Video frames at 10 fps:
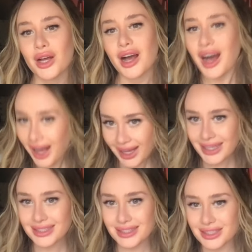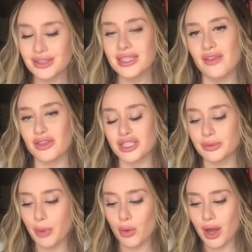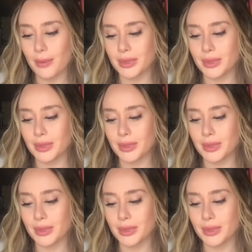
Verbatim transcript: I still never spoke up.